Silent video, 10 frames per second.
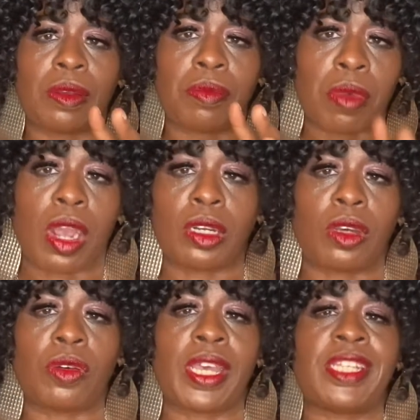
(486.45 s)

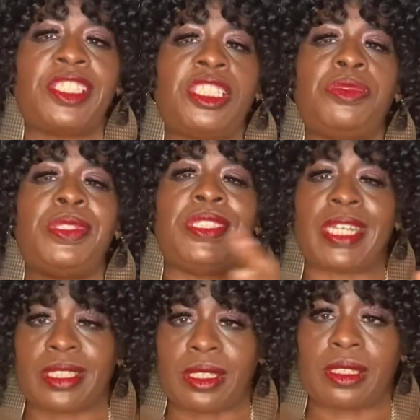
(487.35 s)
Marlo, and she
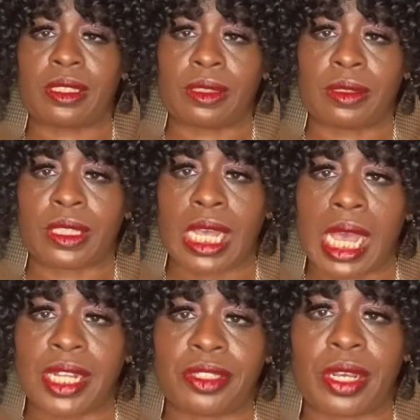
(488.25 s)
rejected the
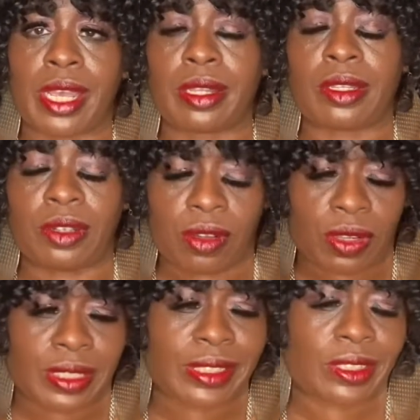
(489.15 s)
contract, you know,
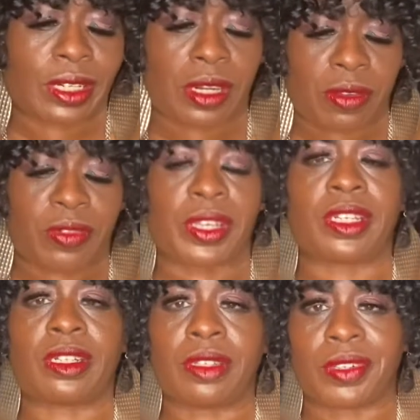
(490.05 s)
because I saw that on Funky
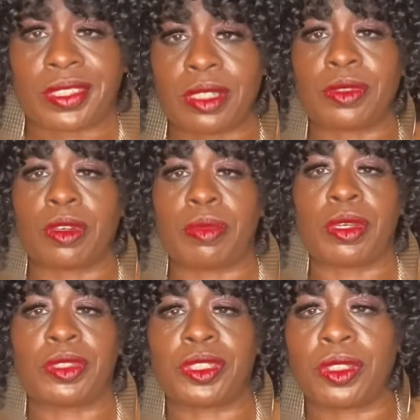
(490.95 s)
Denise, because he was going to be
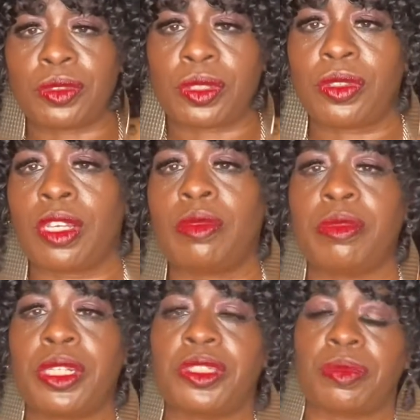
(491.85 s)
on the show to him,
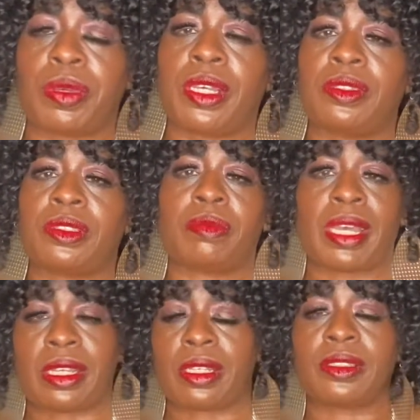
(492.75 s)
Rika Chappelle,
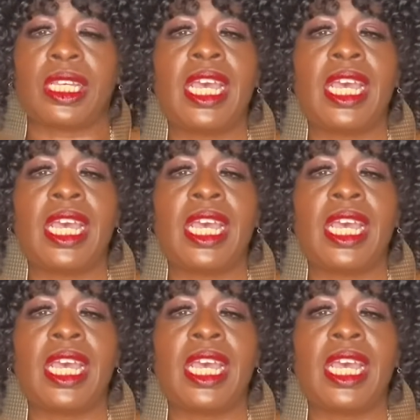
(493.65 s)
somebody else.